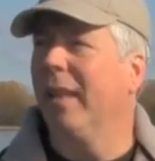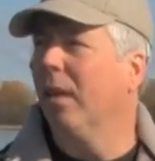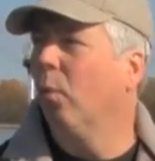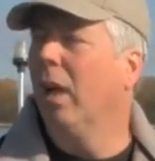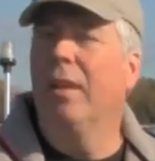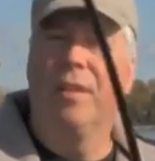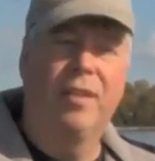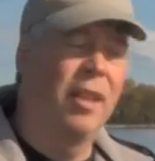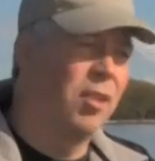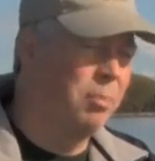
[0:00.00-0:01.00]
the wellness
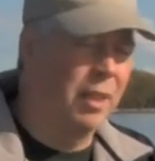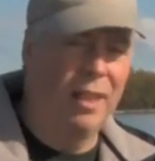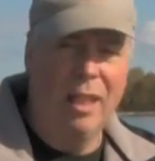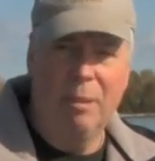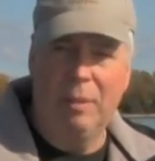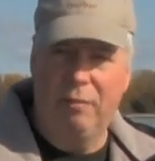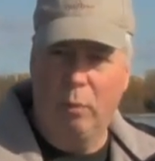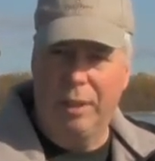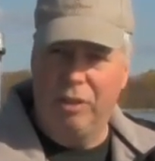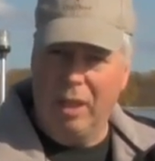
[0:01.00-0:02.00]
centers, but
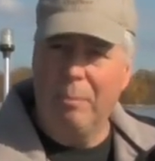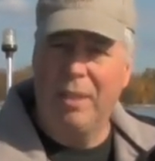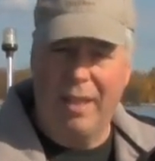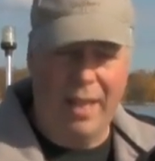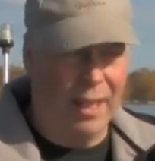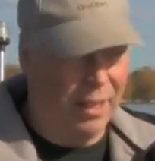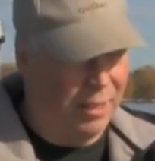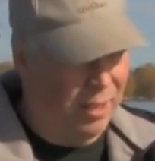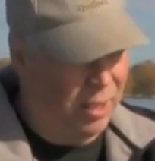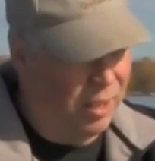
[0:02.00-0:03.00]
before we jump to that,
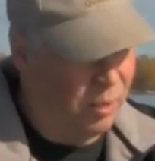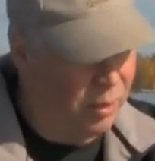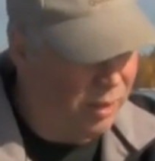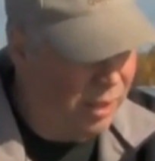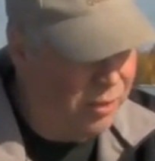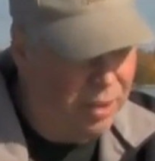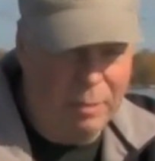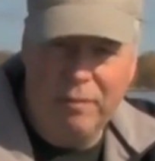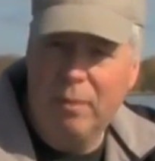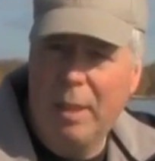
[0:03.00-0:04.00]
here's
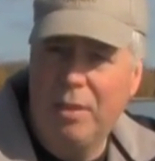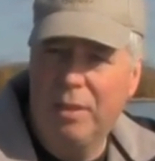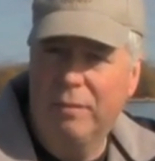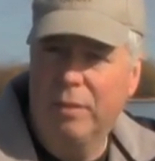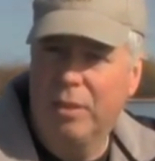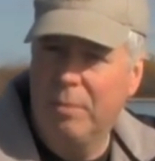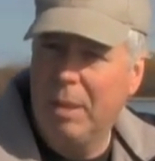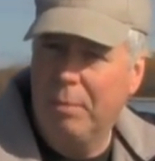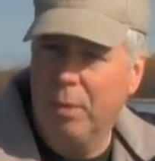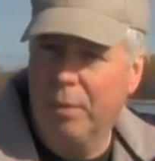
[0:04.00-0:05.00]
some information for just
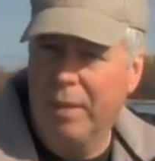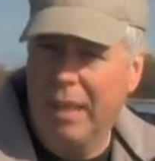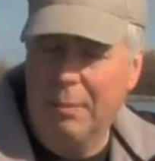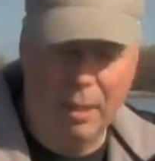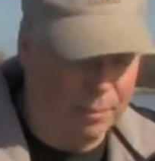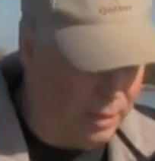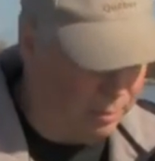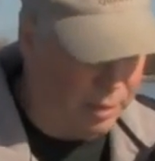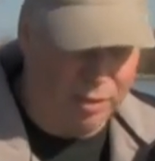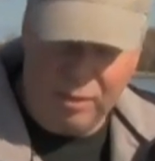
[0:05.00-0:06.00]
people who are thinking about
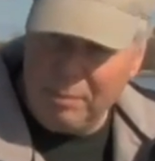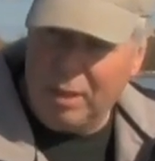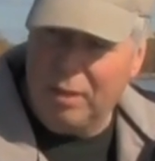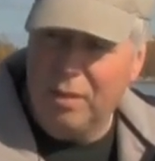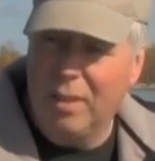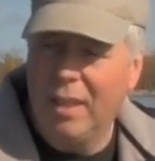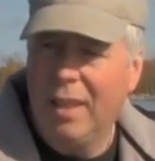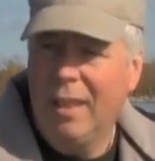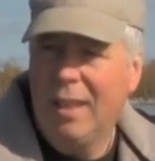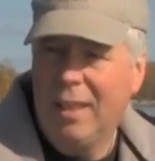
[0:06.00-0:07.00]
becoming distributors.
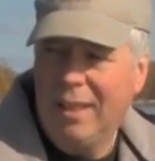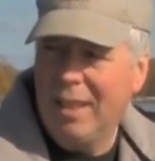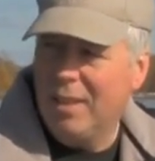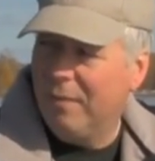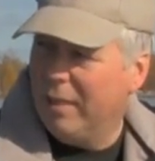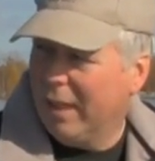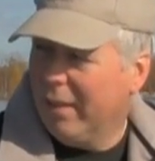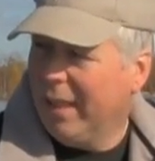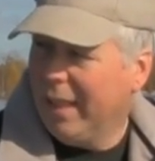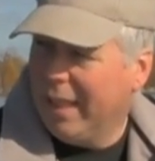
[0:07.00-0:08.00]
It's a
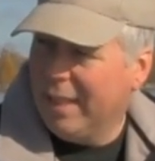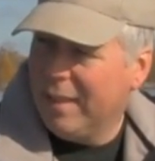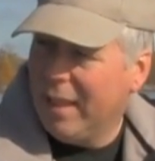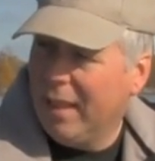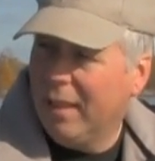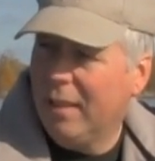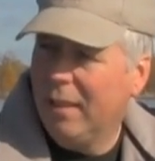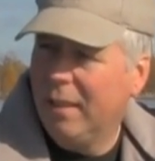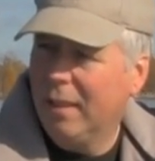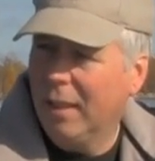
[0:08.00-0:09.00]
very easy
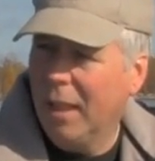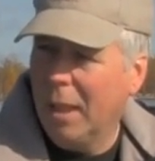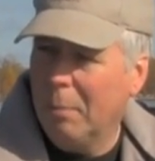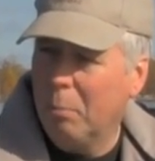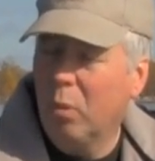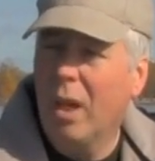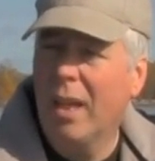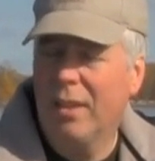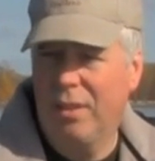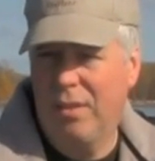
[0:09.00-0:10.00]

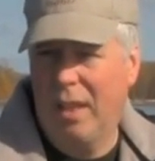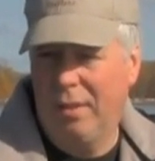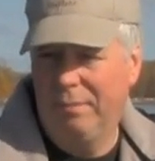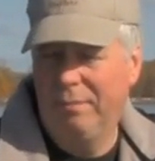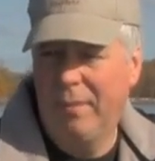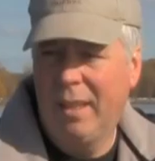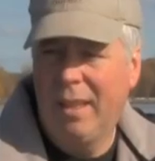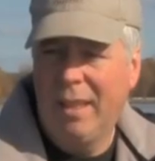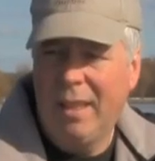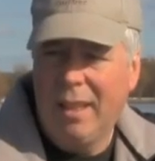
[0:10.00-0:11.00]
product to sell.
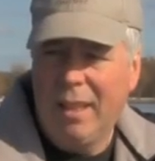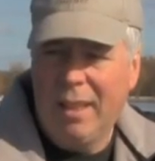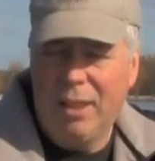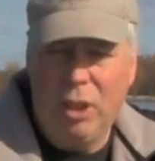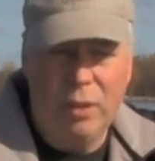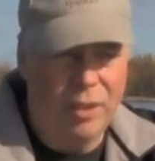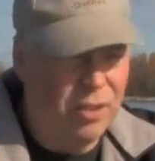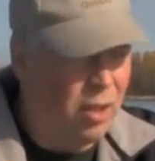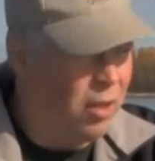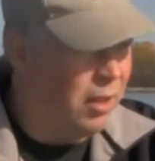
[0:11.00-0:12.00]
You can
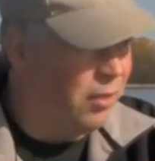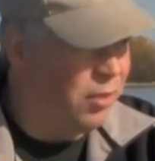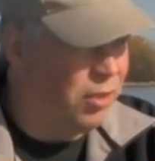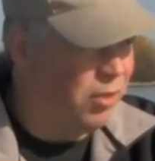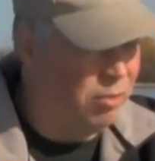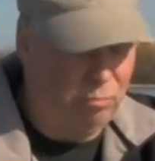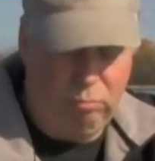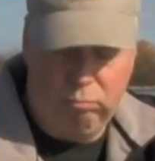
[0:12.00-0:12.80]
start as